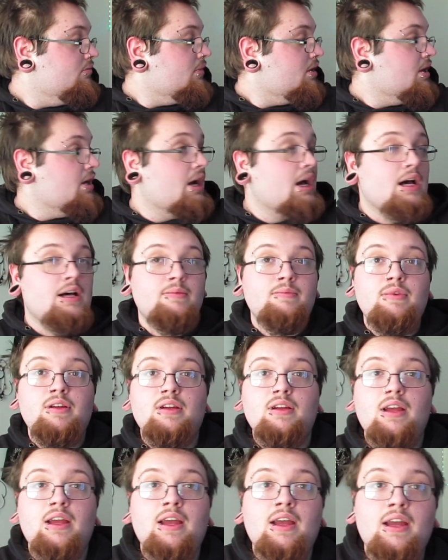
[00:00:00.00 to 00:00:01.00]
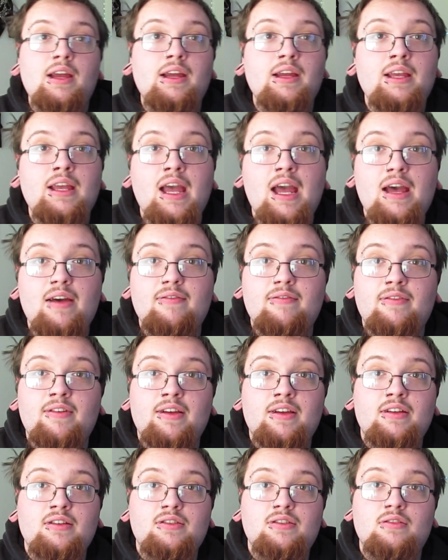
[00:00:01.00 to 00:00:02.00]
comment a cat
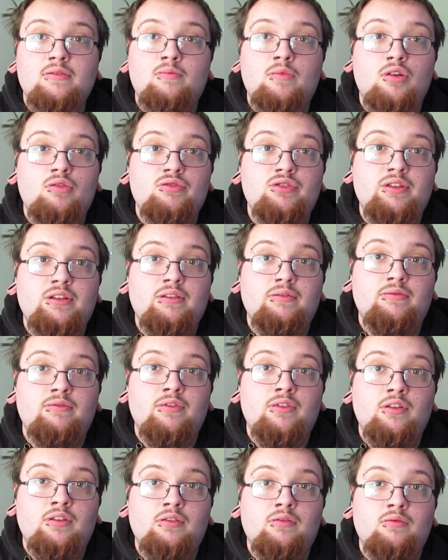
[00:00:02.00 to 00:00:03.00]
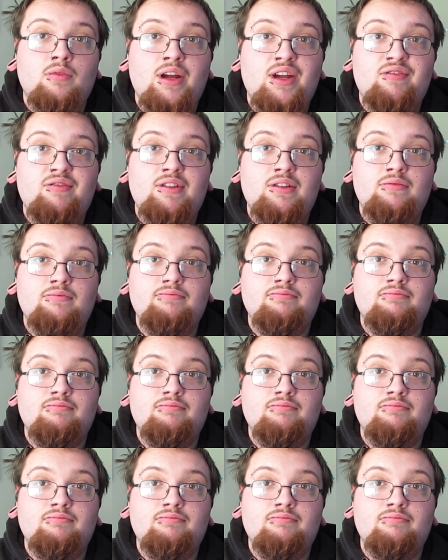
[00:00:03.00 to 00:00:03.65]
face emoji for Raven.